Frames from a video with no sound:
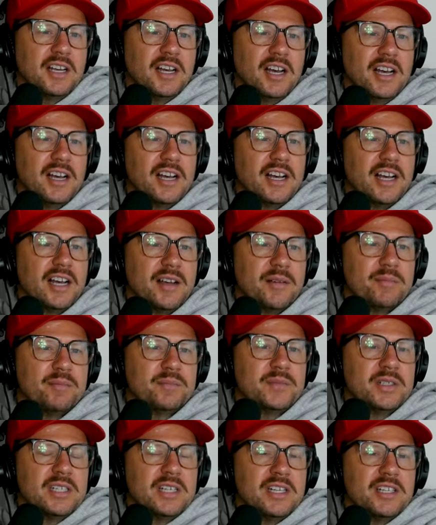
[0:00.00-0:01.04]

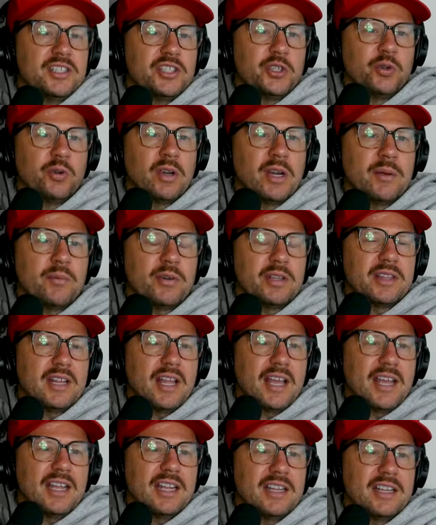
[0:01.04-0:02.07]
Um touring with
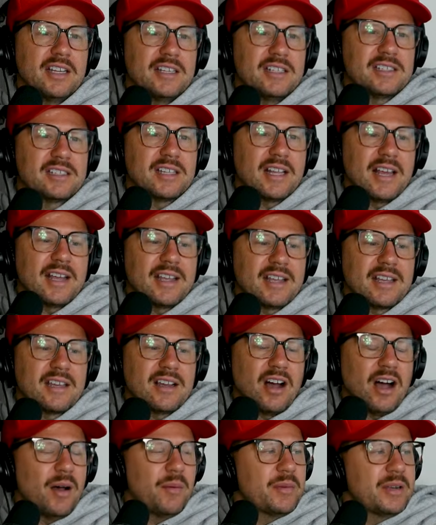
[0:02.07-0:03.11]
Nate is like
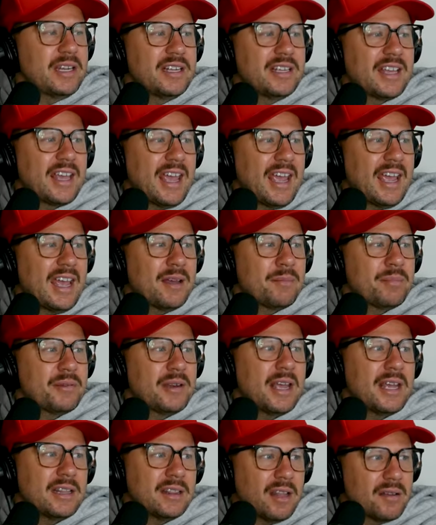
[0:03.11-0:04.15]
comedy camp.
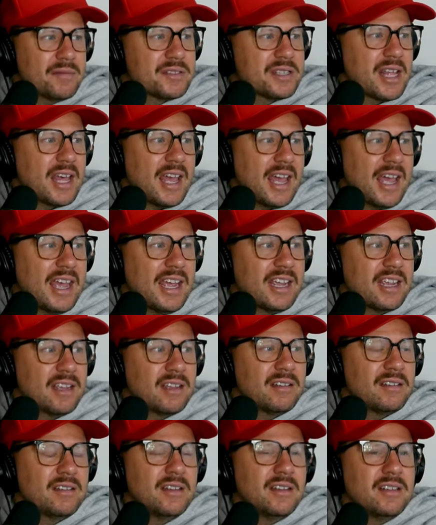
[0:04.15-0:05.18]
Nate loves the
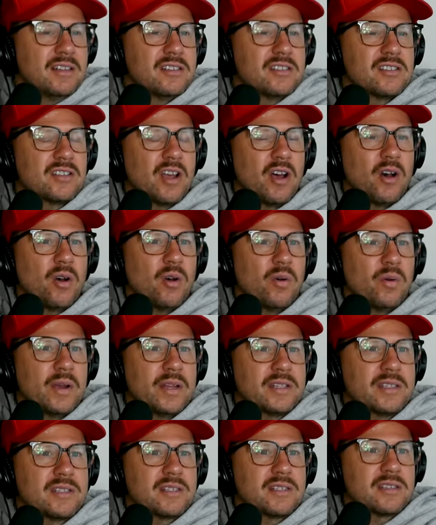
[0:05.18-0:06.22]
hang, so
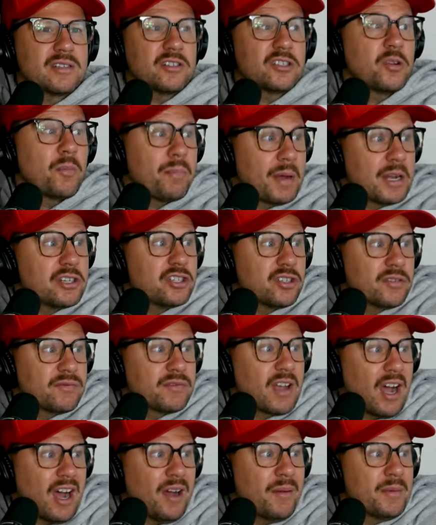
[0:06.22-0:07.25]
it's there's a bunch of
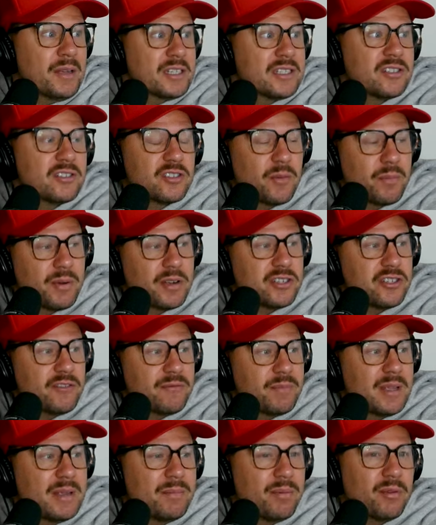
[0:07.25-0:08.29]
comics, there's a bunch
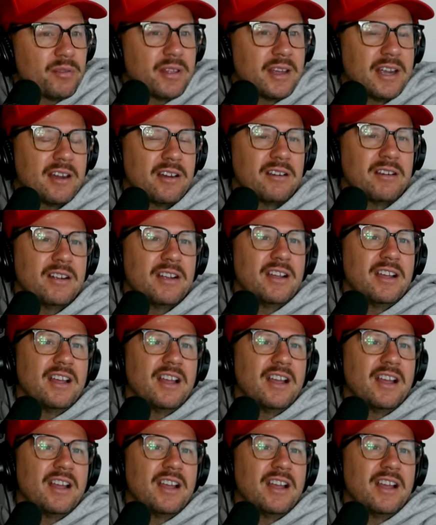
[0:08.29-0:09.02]
of people there,